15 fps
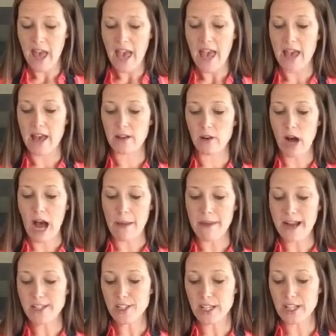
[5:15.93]
And I'm
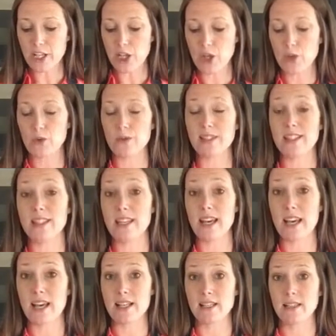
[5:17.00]
actually gonna use
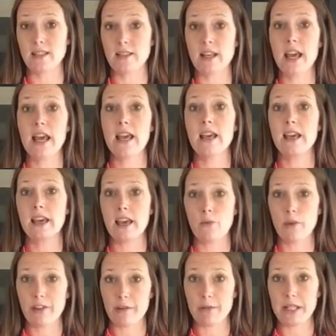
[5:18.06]
this in
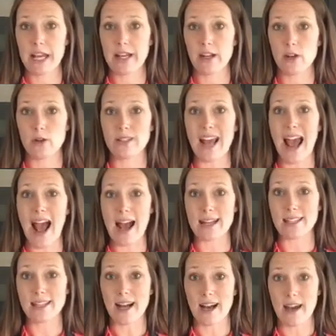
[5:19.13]
with the potatoes
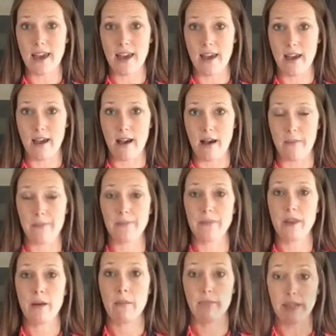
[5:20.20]
as I am
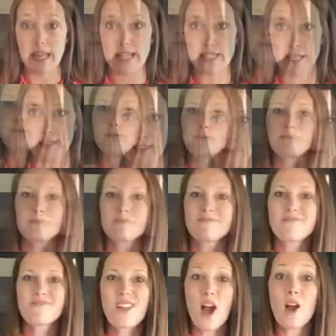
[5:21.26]
blending them up.
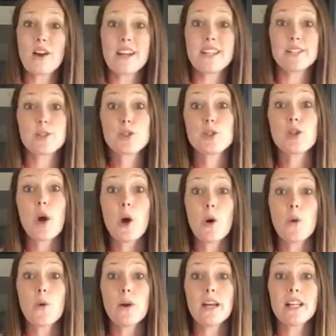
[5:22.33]
All right,
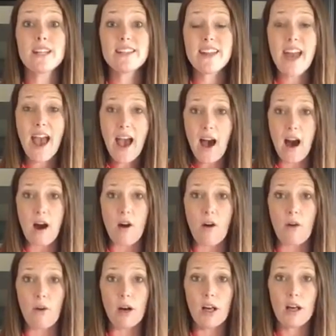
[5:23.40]
so
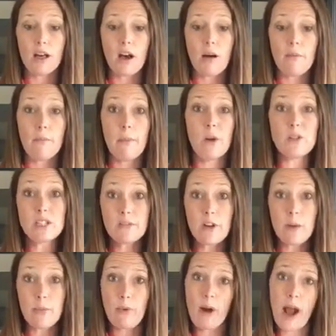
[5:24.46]
now most of
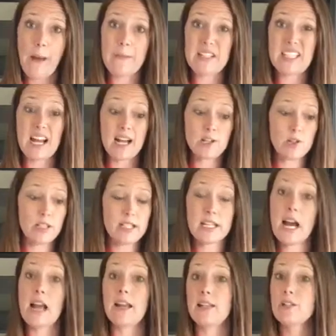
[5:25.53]
our prep is actually
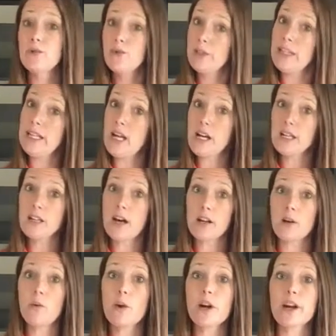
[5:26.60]
done. It's really not a lot
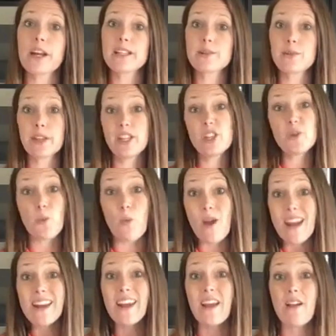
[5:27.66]
of work. It's really just
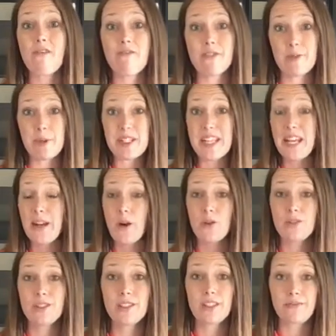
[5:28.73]
waiting for the
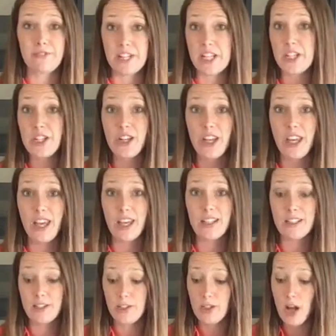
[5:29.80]
potatoes to finish cooking.
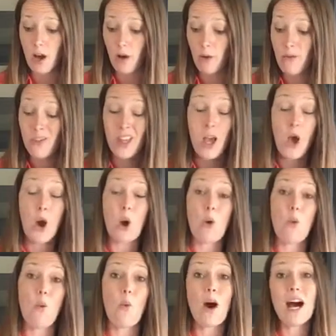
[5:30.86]
So
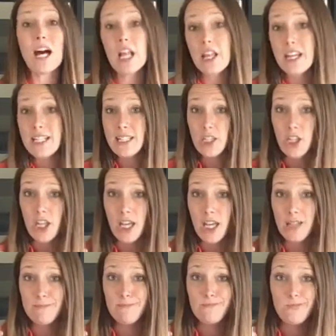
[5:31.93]
while that's
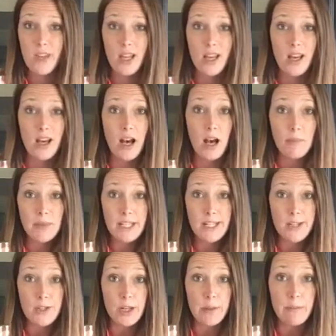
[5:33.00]
cooking, I'm gonna
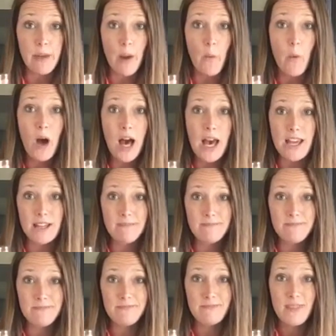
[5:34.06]
drink my wine
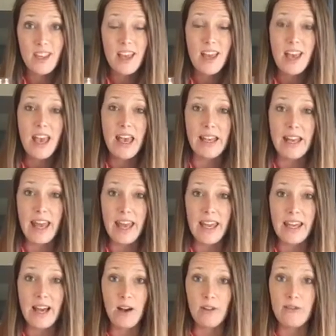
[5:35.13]
and hang
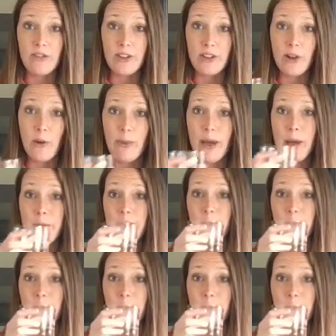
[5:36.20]
out for a little bit.